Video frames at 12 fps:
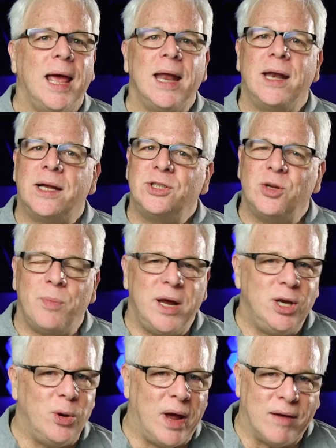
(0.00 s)
It doesn't
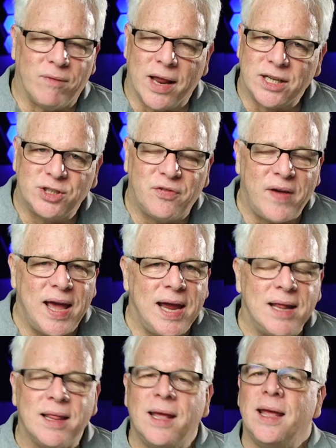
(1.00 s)
mean you have less
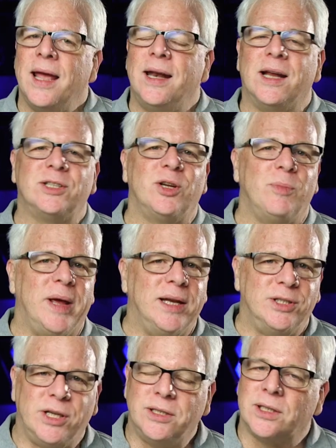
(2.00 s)
faith. It doesn't
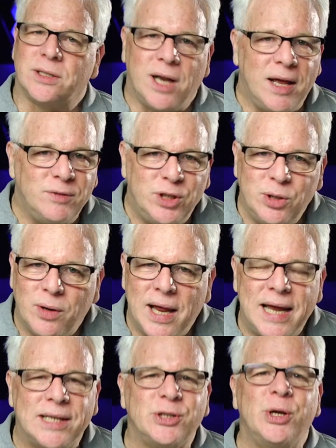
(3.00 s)
mean Jesus loves you
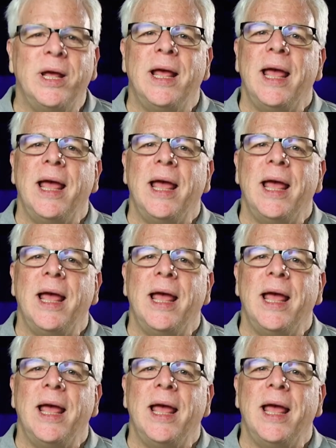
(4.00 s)
less.